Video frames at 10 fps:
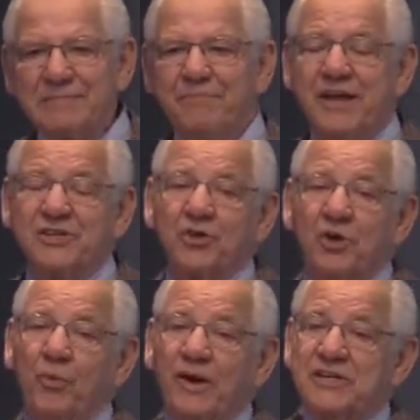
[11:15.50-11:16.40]
Based
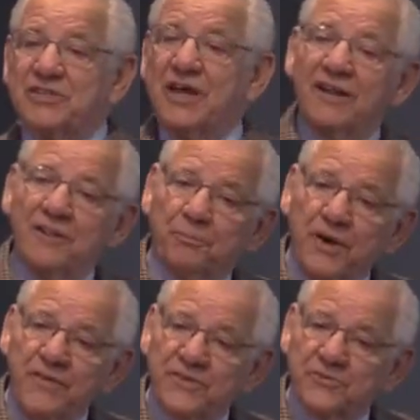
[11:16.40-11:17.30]
on what he said in the
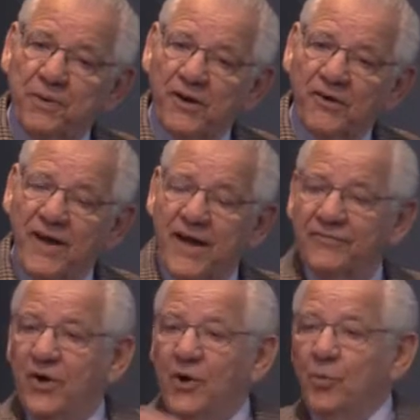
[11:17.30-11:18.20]
previous
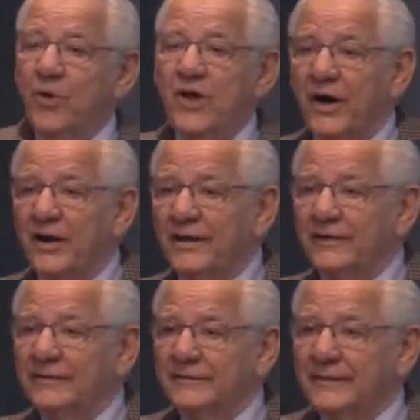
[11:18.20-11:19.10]
paragraph, we ought
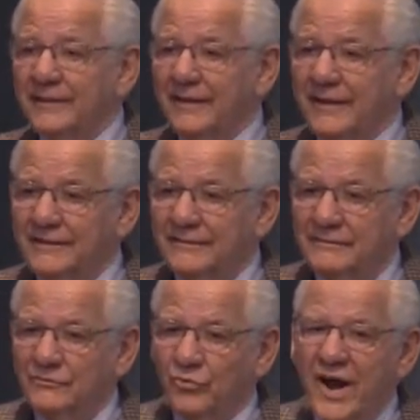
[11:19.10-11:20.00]
to
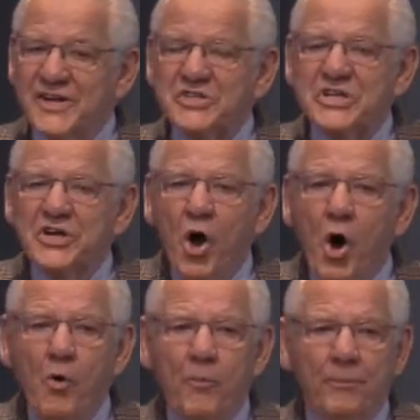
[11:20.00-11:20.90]
Rest in
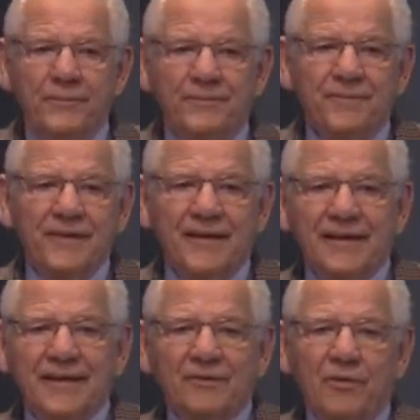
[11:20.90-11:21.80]
hope.
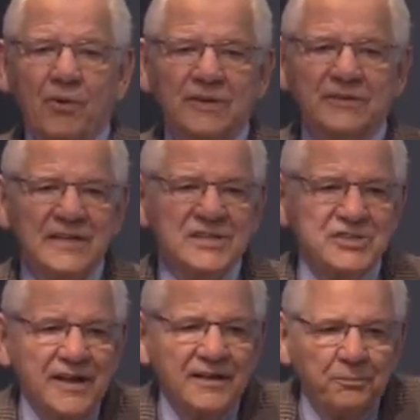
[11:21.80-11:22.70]
Well, what did he
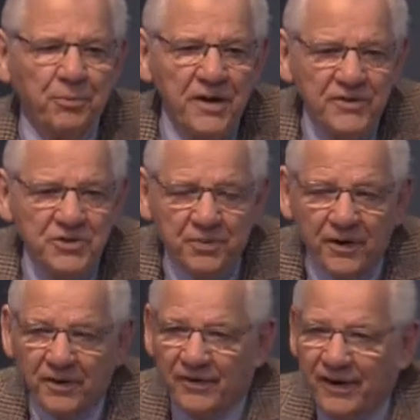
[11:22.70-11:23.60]
say in the previous
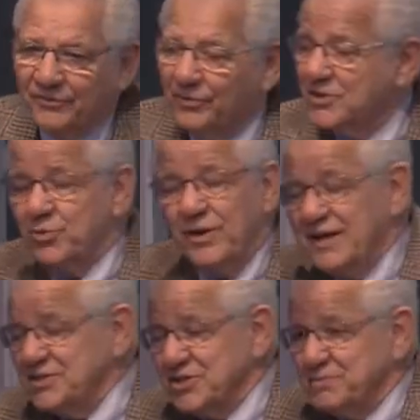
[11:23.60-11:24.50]
paragraph? Well, it's what
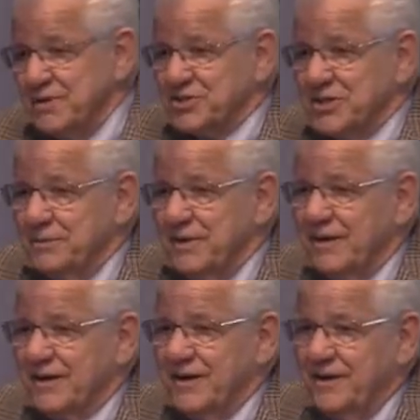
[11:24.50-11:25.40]
I just mentioned a
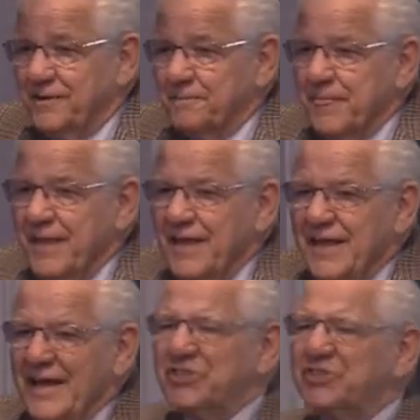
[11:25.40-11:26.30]
minute ago.
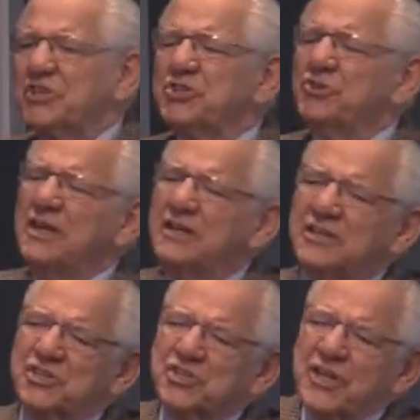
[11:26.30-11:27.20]
It's that you need
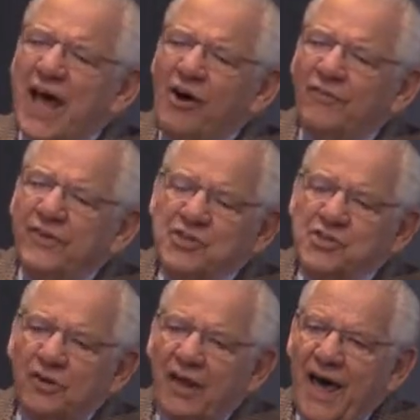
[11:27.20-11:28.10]
to salvage
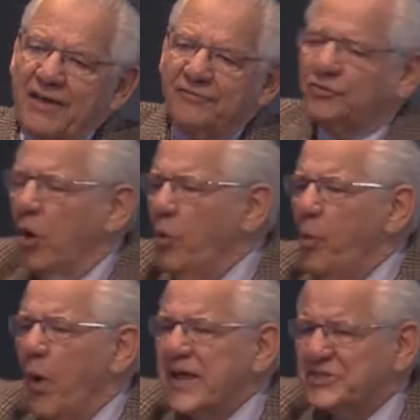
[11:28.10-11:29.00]
your life.
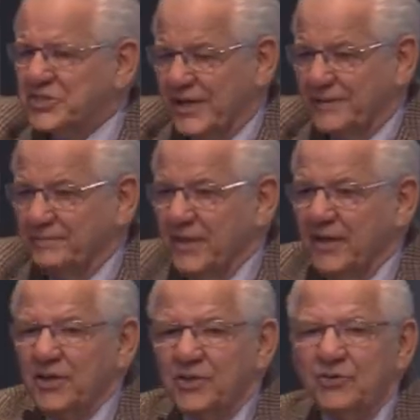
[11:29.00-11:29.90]
Don't waste it.
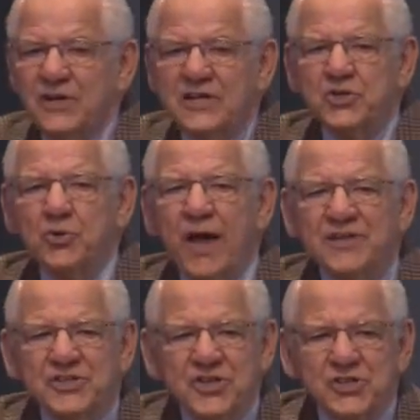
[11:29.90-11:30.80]
You need to
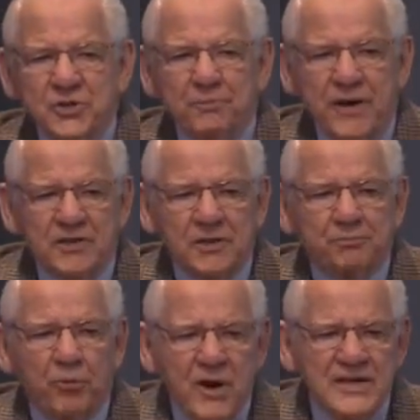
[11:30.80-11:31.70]
anticipate the
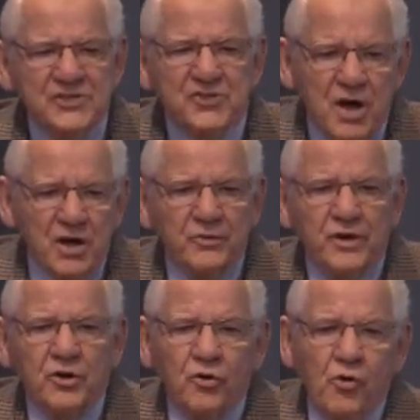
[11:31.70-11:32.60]
praise, honor,
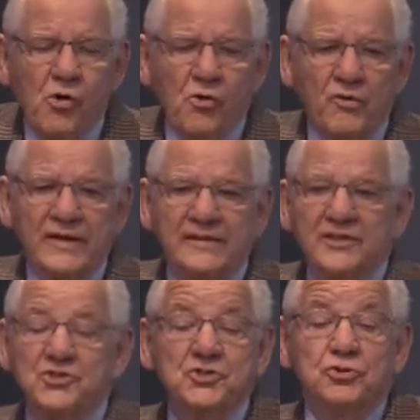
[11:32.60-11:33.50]
and glory
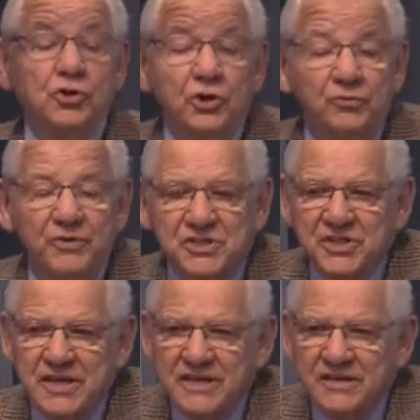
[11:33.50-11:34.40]
that you could
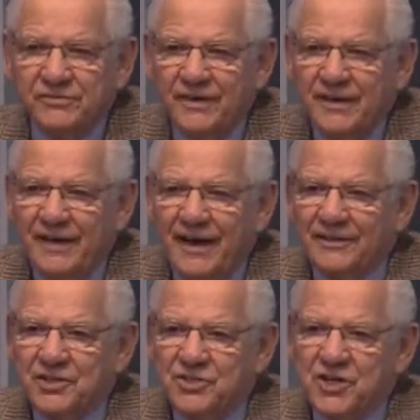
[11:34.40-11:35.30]
receive
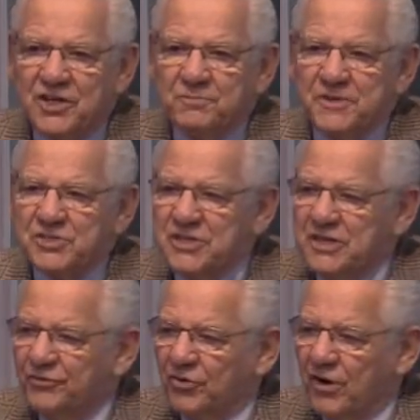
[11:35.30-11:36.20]
at the judgment
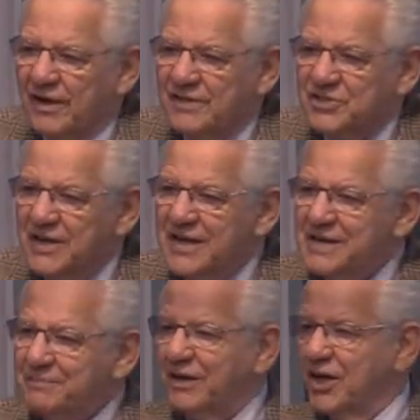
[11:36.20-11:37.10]
seat of Christ.
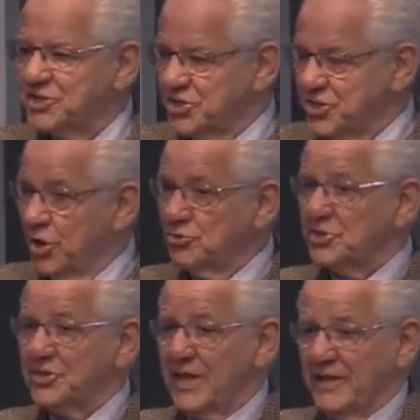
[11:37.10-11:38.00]
Because
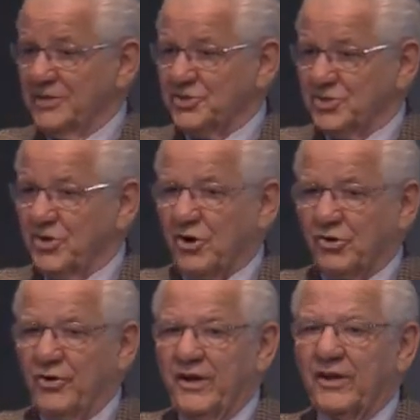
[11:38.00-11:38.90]
those things are
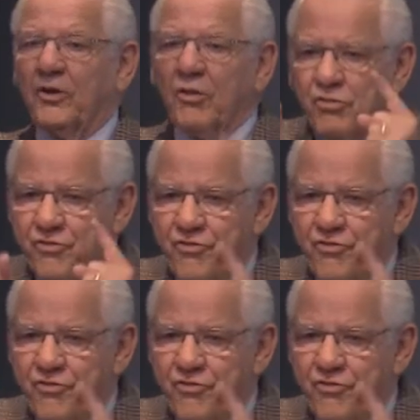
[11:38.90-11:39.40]
critical.